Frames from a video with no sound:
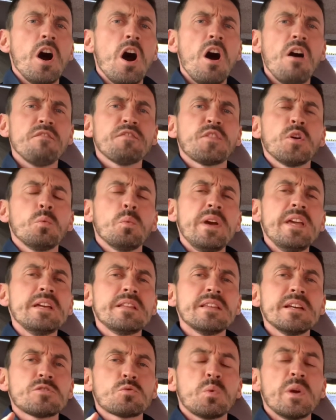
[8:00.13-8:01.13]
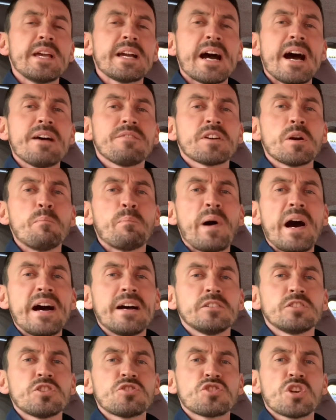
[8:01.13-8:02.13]
of the Week. This week I have
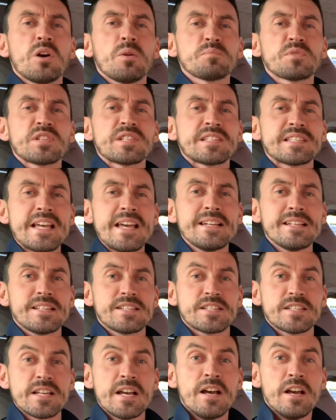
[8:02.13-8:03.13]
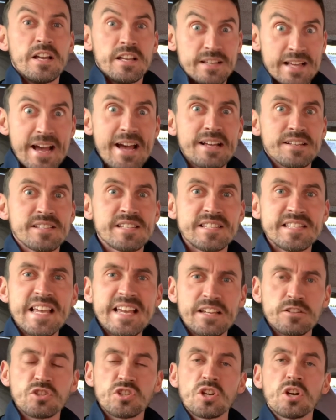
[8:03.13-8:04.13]
compiled the top six. Uh,
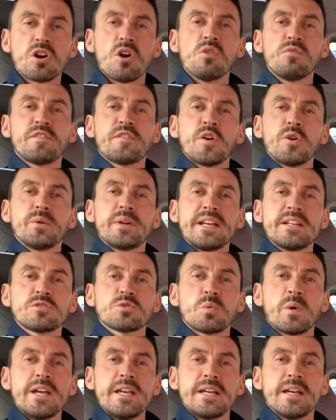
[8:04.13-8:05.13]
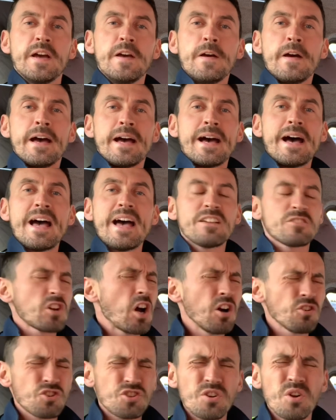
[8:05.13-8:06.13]
six to go through this week. Uh,
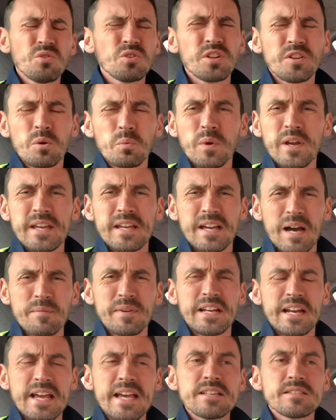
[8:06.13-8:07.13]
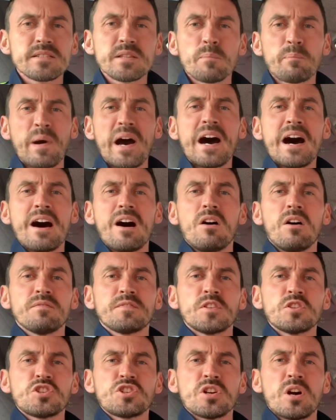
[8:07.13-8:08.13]
Cockstroke of the Week, I mean, it is the part of
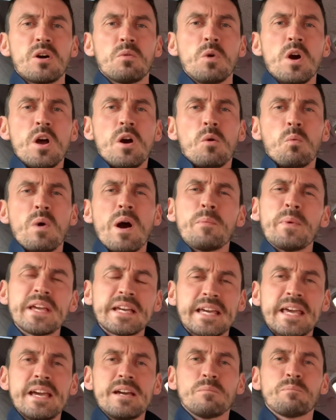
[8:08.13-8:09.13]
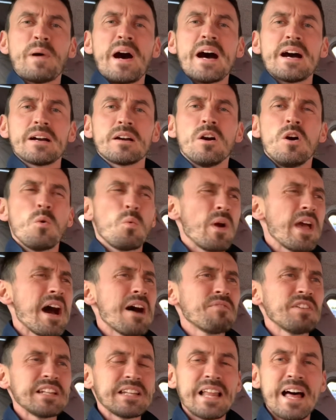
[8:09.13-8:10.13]
the show where we kick back, we
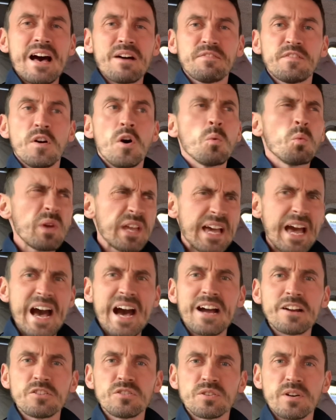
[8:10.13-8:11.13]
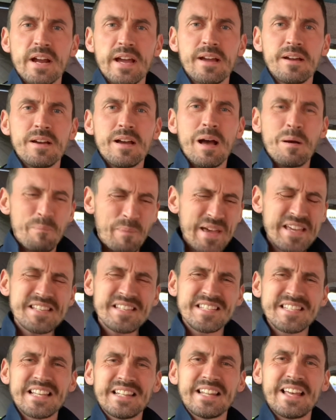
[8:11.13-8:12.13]
have a laugh, we get angry.
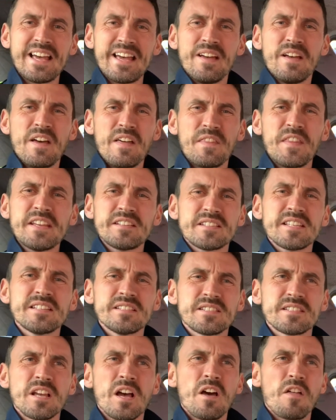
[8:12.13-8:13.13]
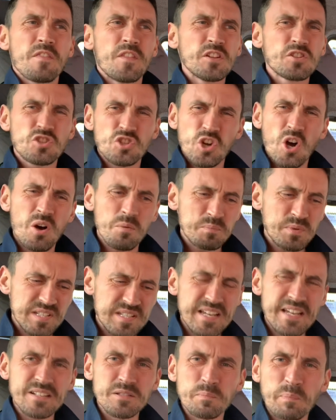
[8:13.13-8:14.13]
Basically, this is the top
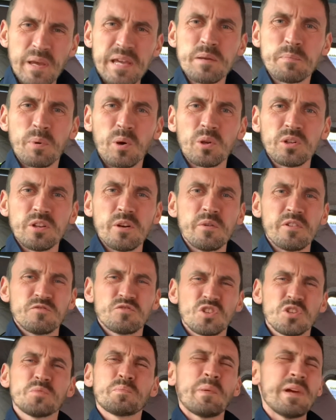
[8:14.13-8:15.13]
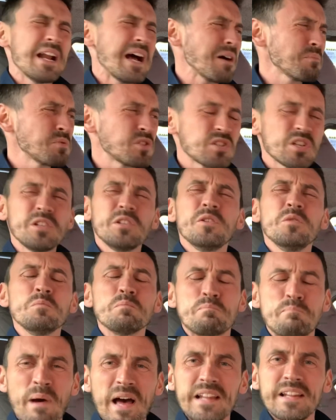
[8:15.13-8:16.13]
six people who have just been
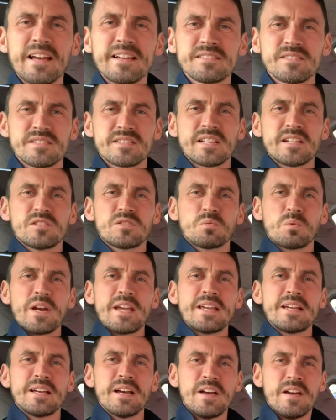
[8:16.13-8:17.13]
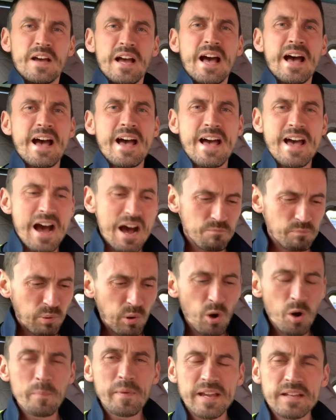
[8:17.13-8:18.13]
absolute bellends this week. Uh, I
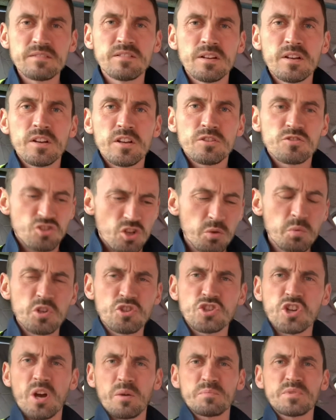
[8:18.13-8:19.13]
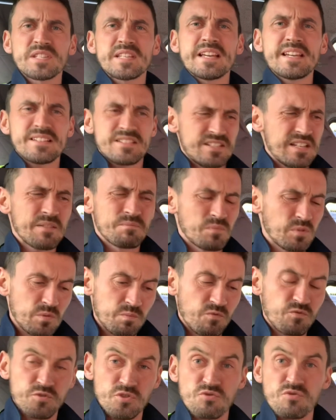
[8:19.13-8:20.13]
put them in to a top six.
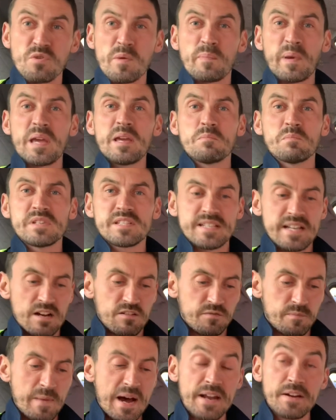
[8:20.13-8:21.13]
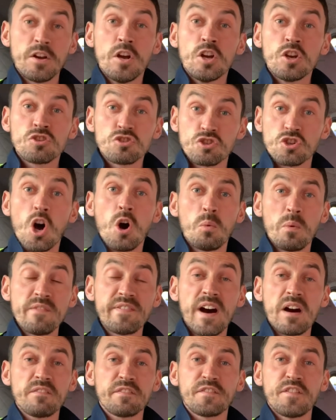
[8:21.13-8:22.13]
I'm just repeating myself, man. So
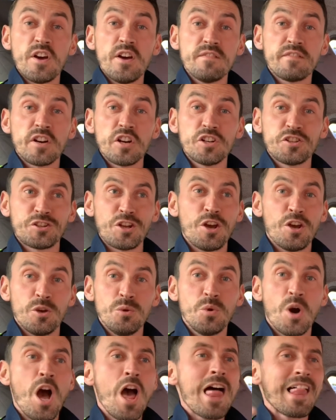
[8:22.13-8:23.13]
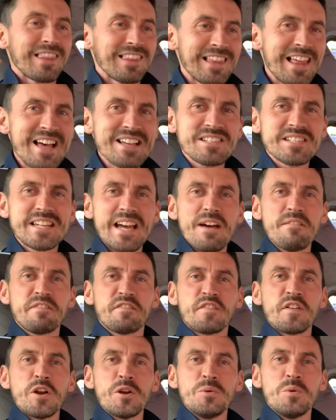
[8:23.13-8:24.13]
without further ado, let's get
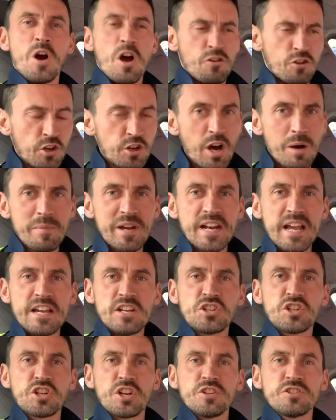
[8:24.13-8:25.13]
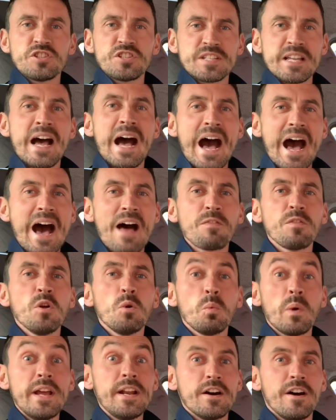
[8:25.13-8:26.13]
through the nominations and the
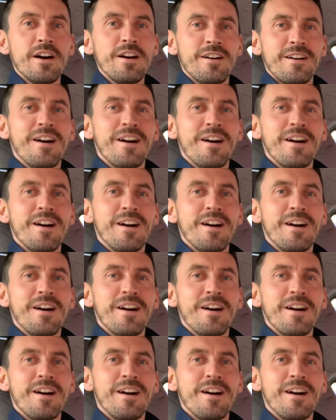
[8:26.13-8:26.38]
winner